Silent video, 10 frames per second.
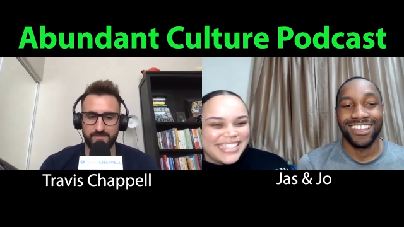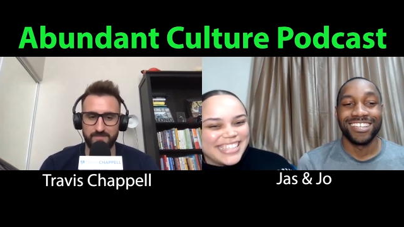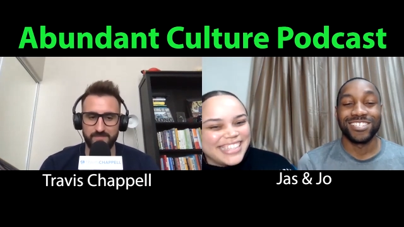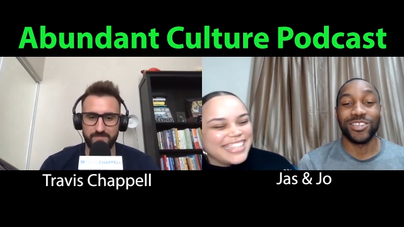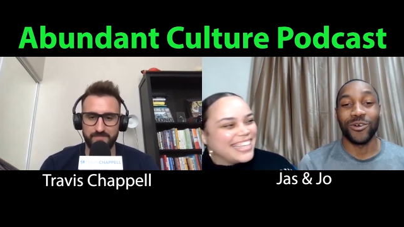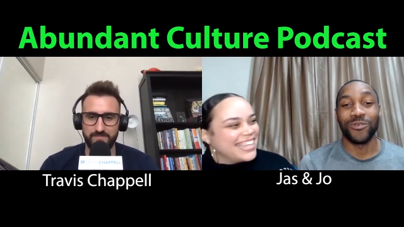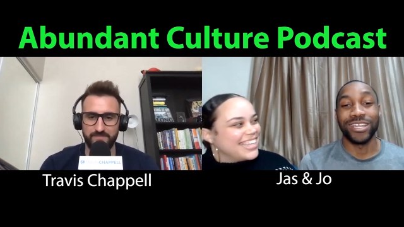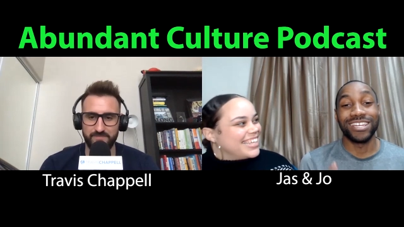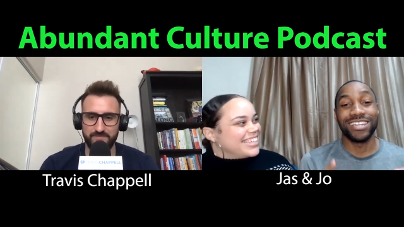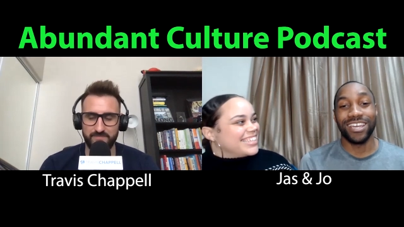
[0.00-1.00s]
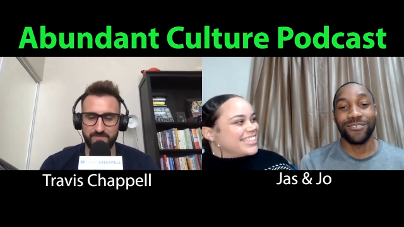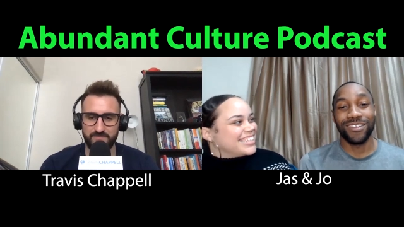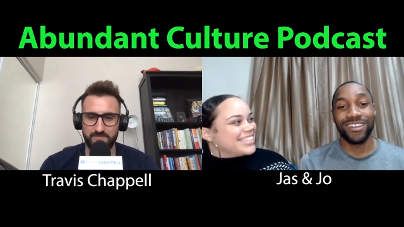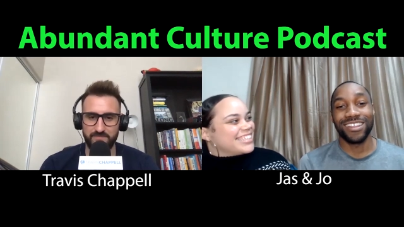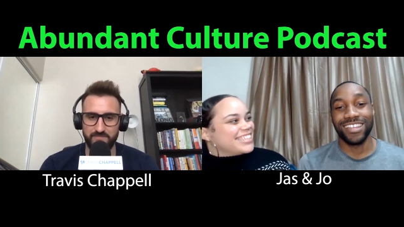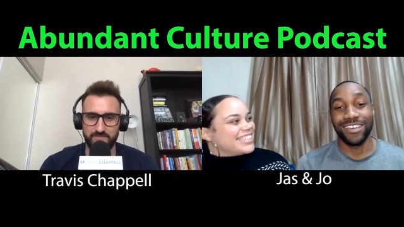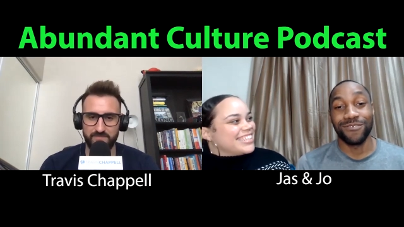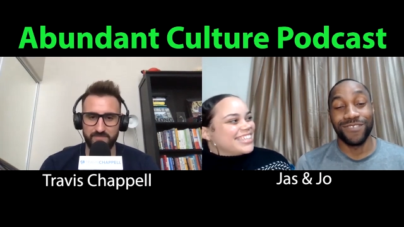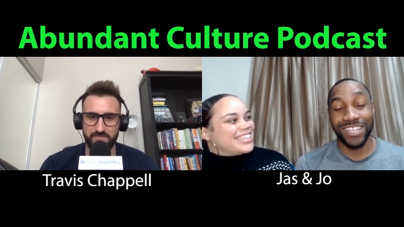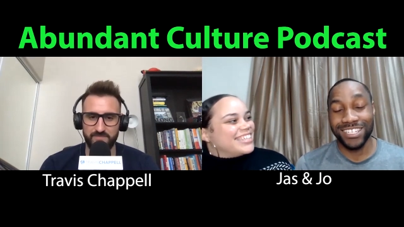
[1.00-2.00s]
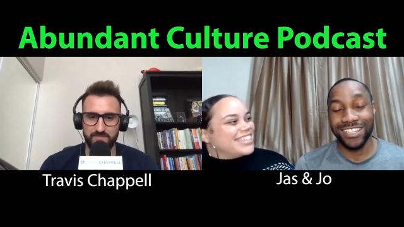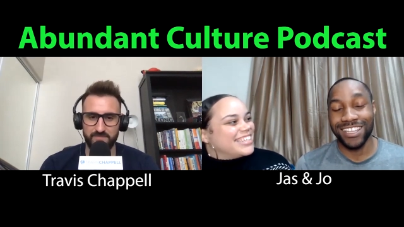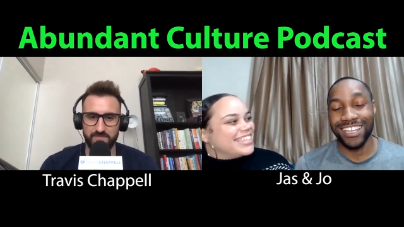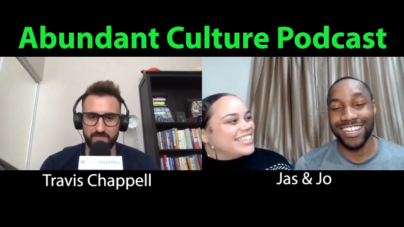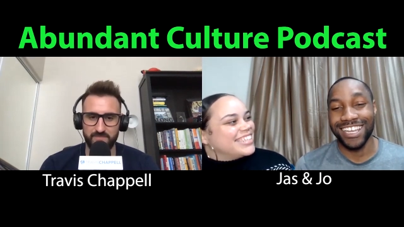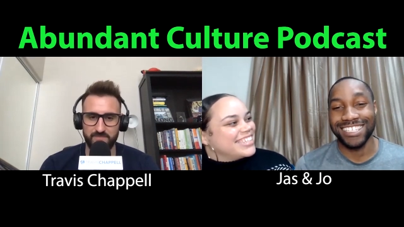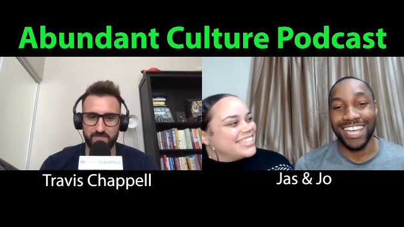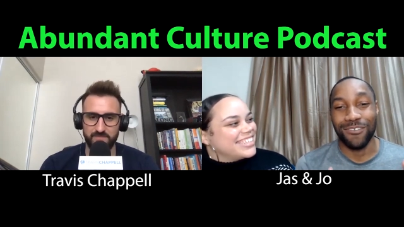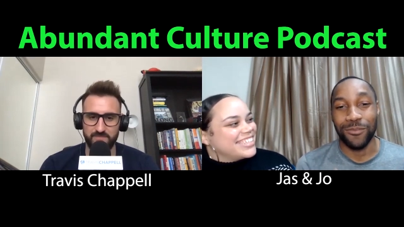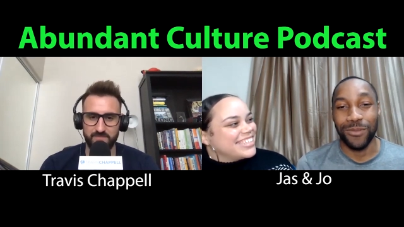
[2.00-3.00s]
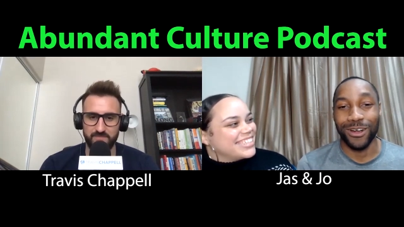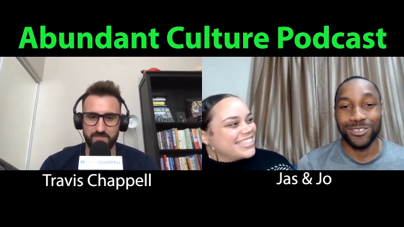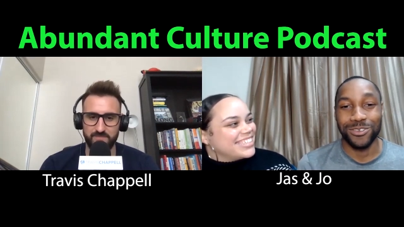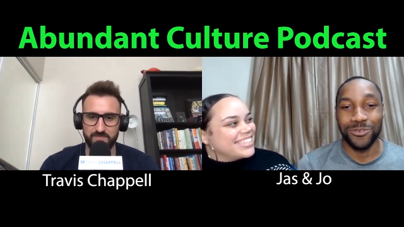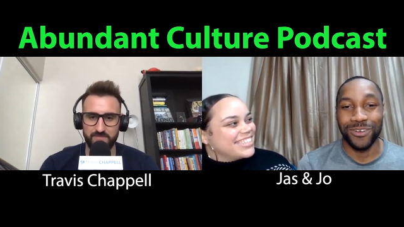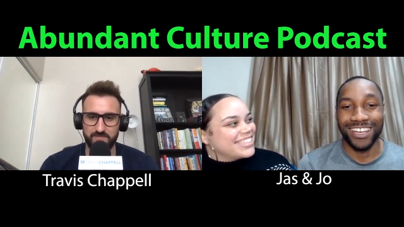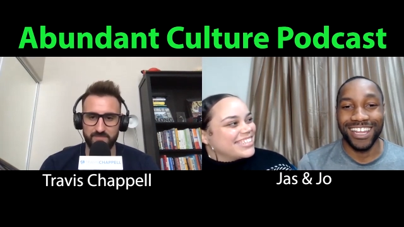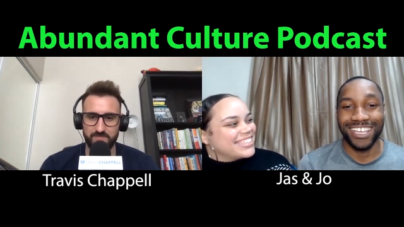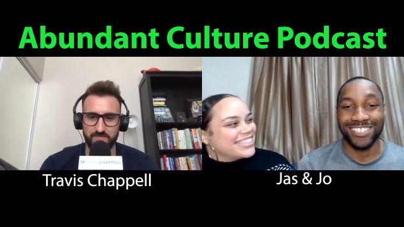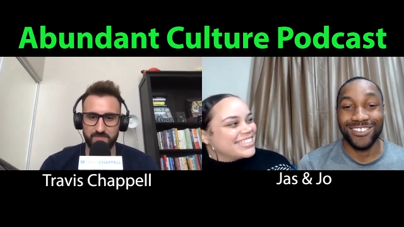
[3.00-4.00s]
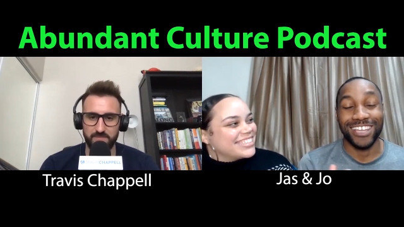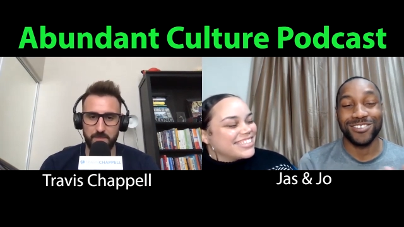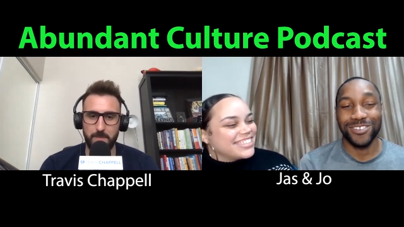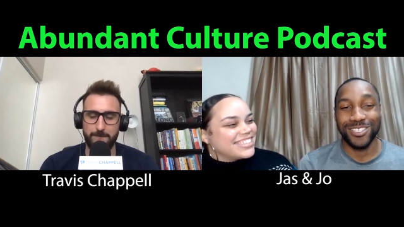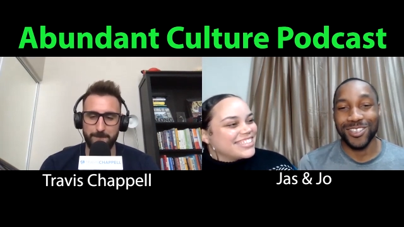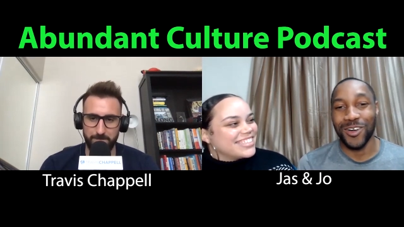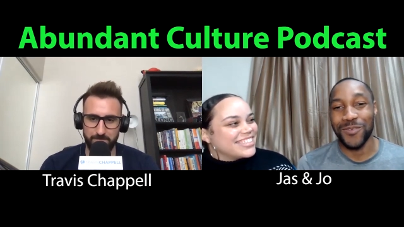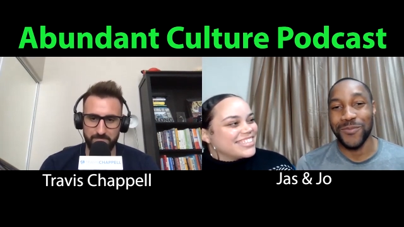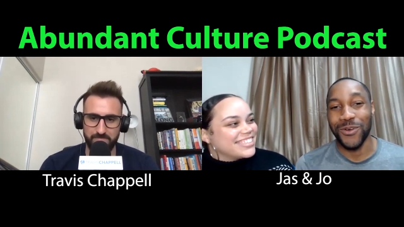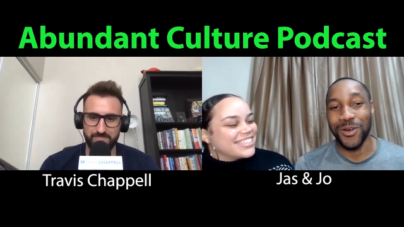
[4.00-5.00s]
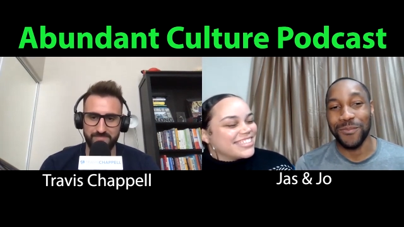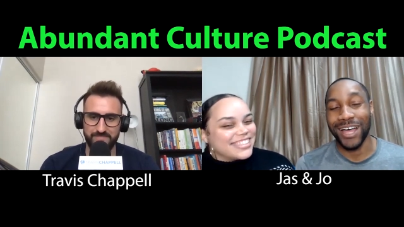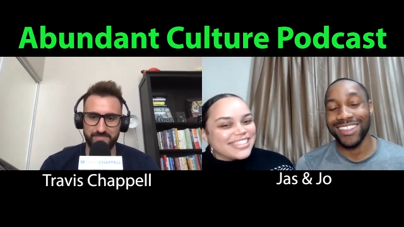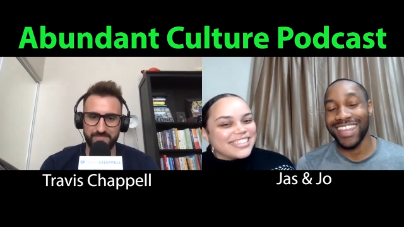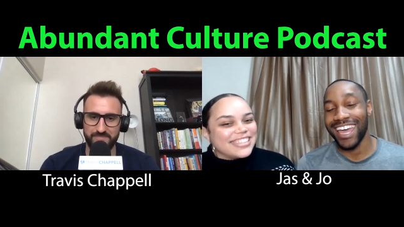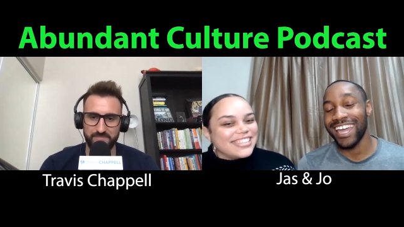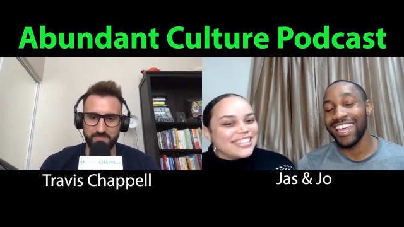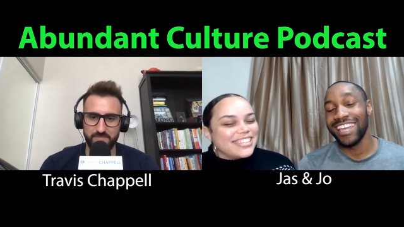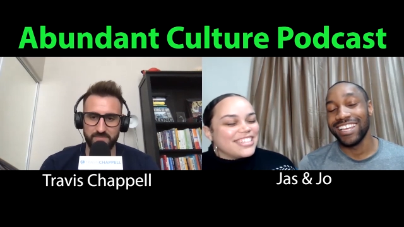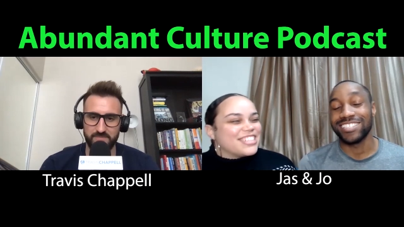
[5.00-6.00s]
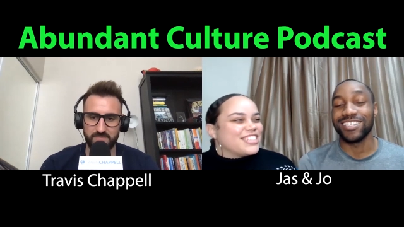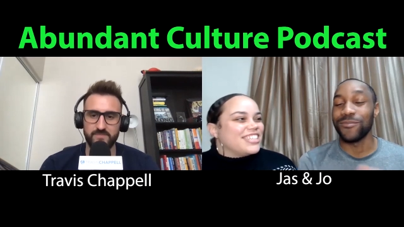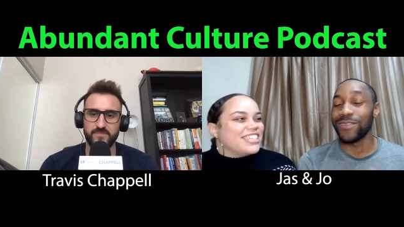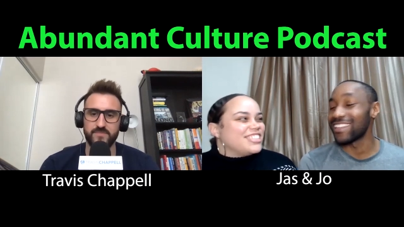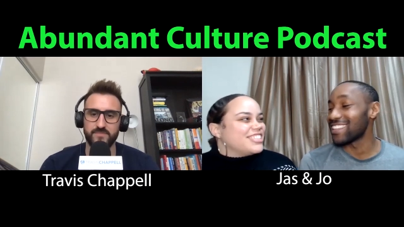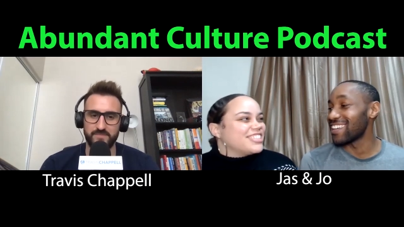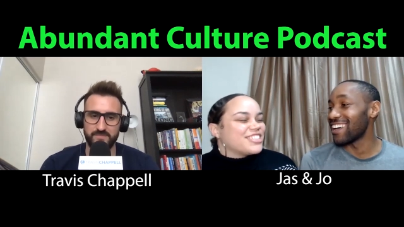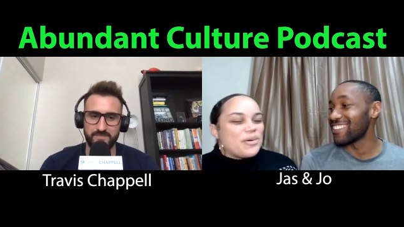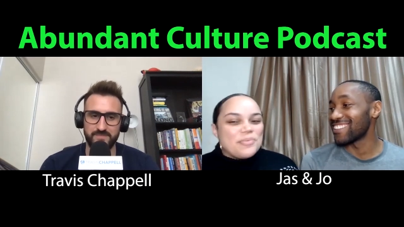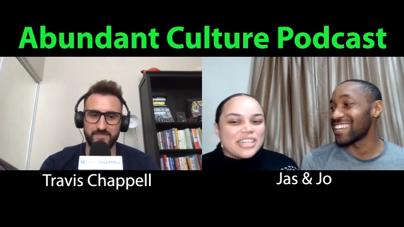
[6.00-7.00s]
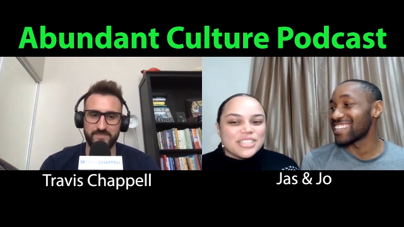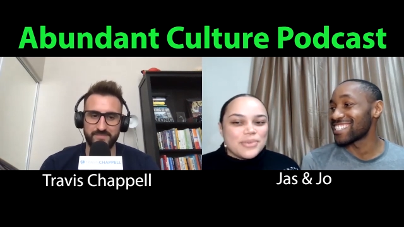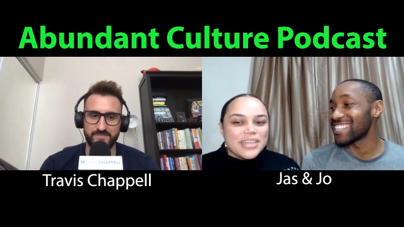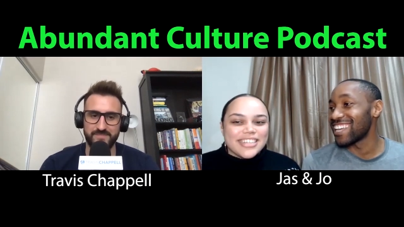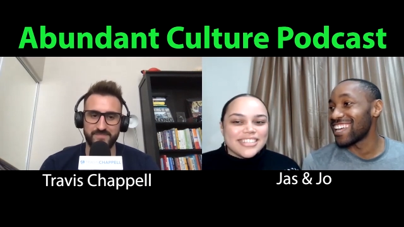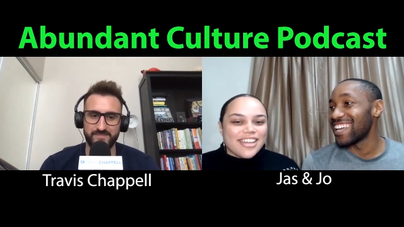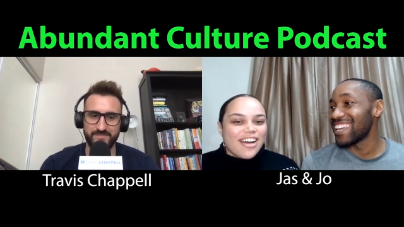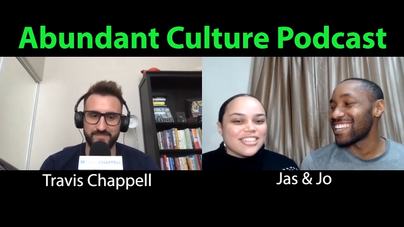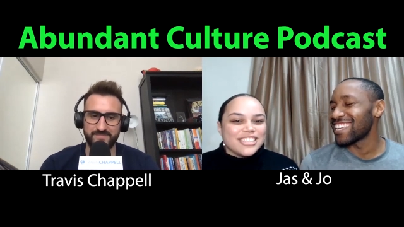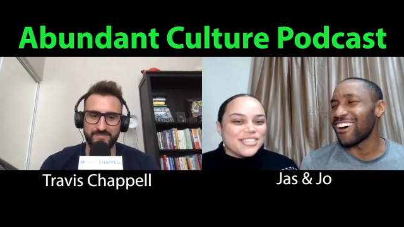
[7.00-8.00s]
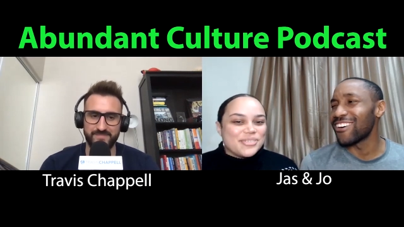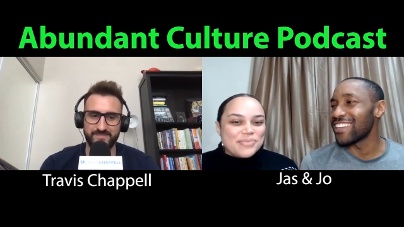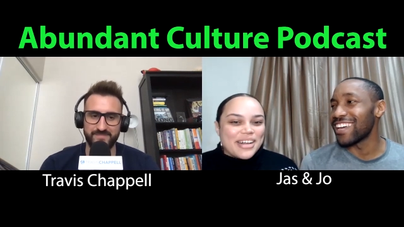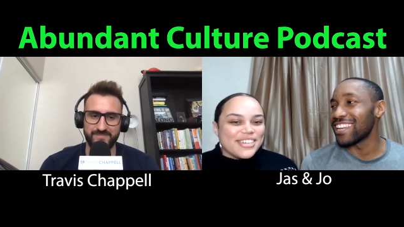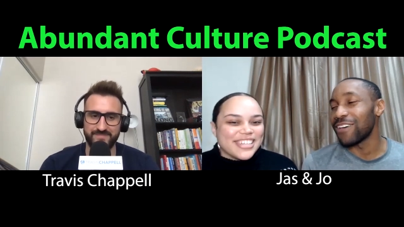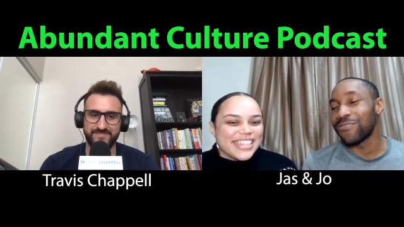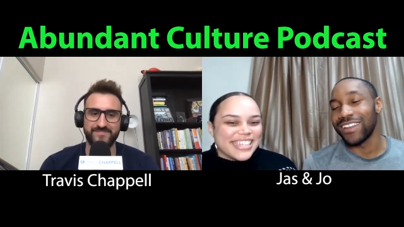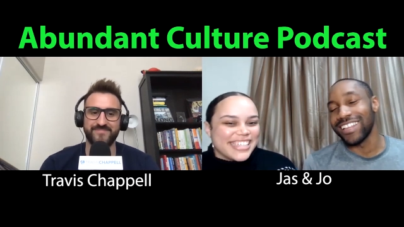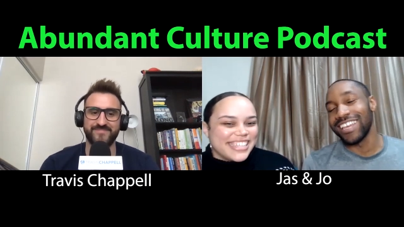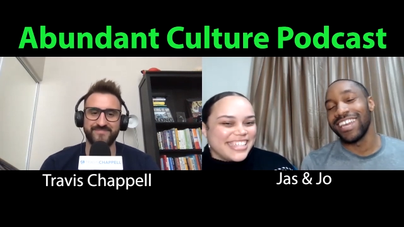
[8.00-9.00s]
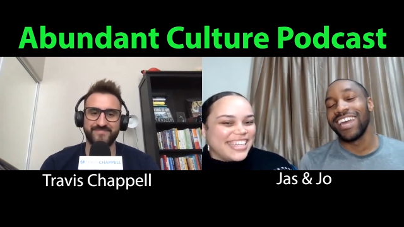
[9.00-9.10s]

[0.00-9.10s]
Speaker 1: So we definitely eventually need to have a part two one day so that you could talk more about that.
Speaker 2: This, and some there's of the just so much things. we can talk to oh, you. Oh yeah, about. definitely.